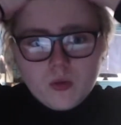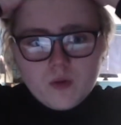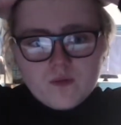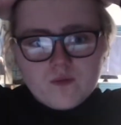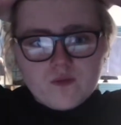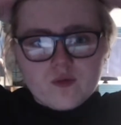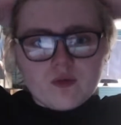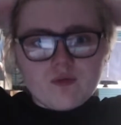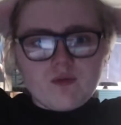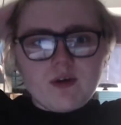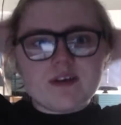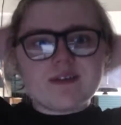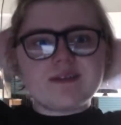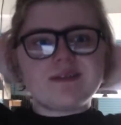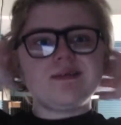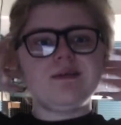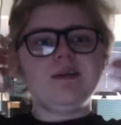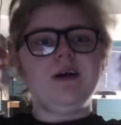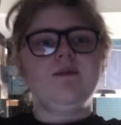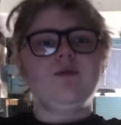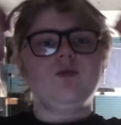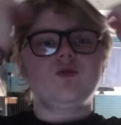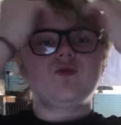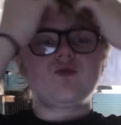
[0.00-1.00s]
for the rest of the
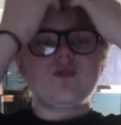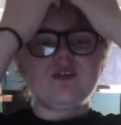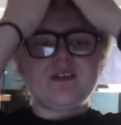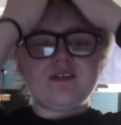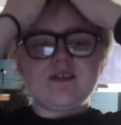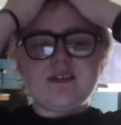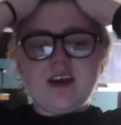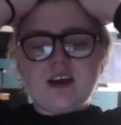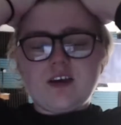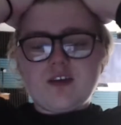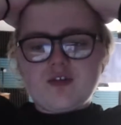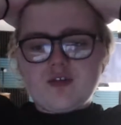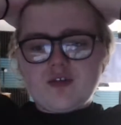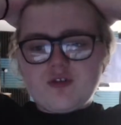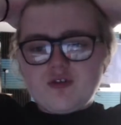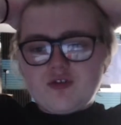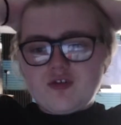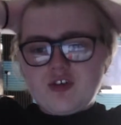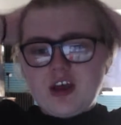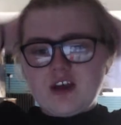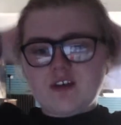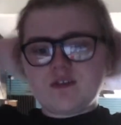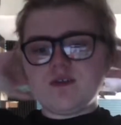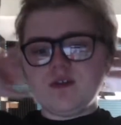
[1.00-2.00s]
levels for this
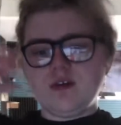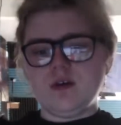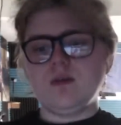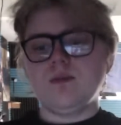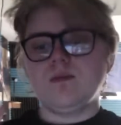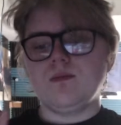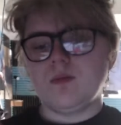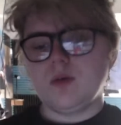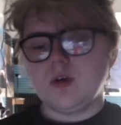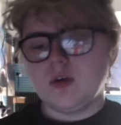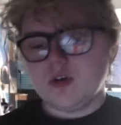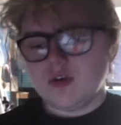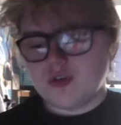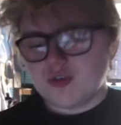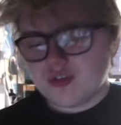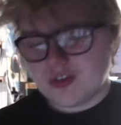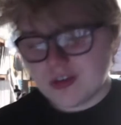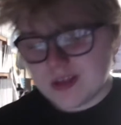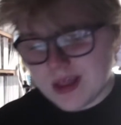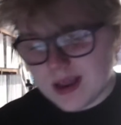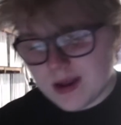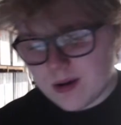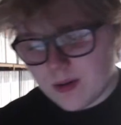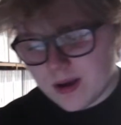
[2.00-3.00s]
sector. So
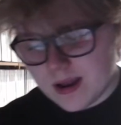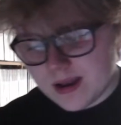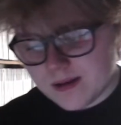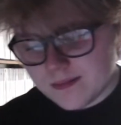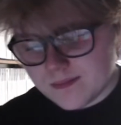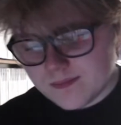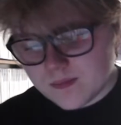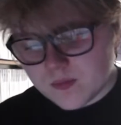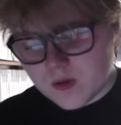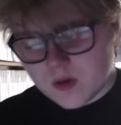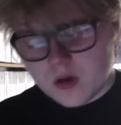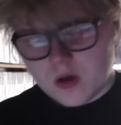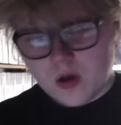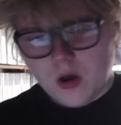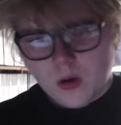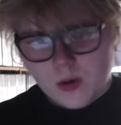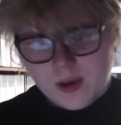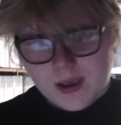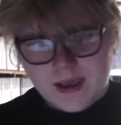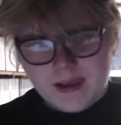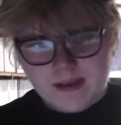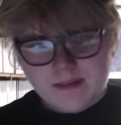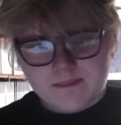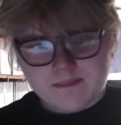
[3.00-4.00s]
then I went,
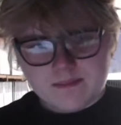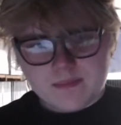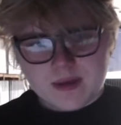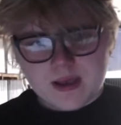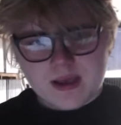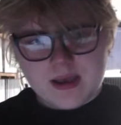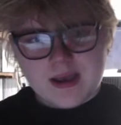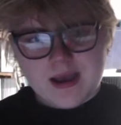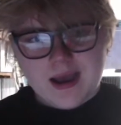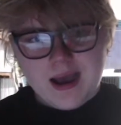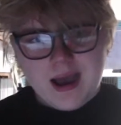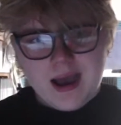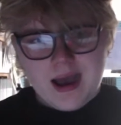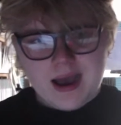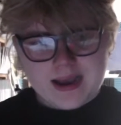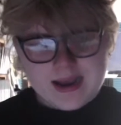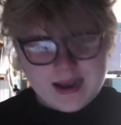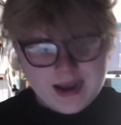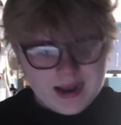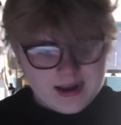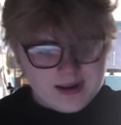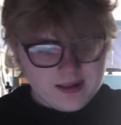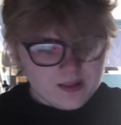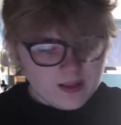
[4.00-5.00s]
okay, I
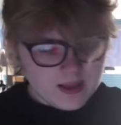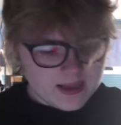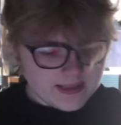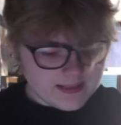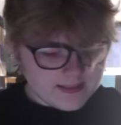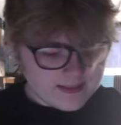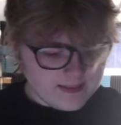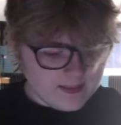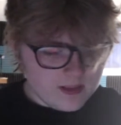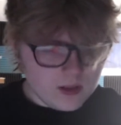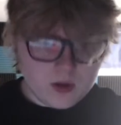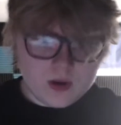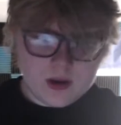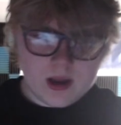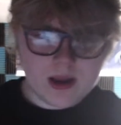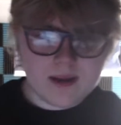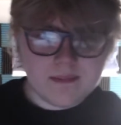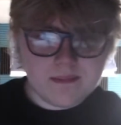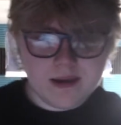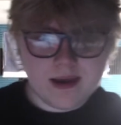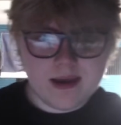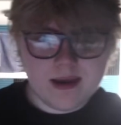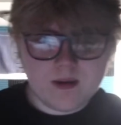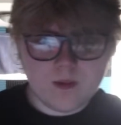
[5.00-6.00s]
kind of like the little
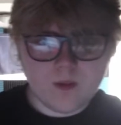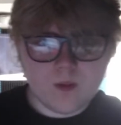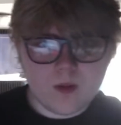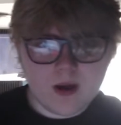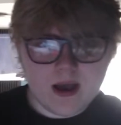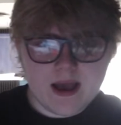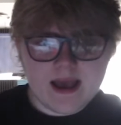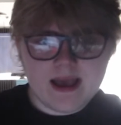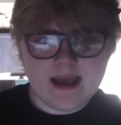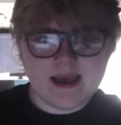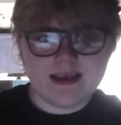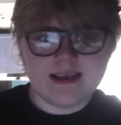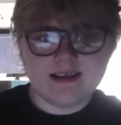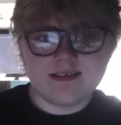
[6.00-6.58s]
nightmare where he's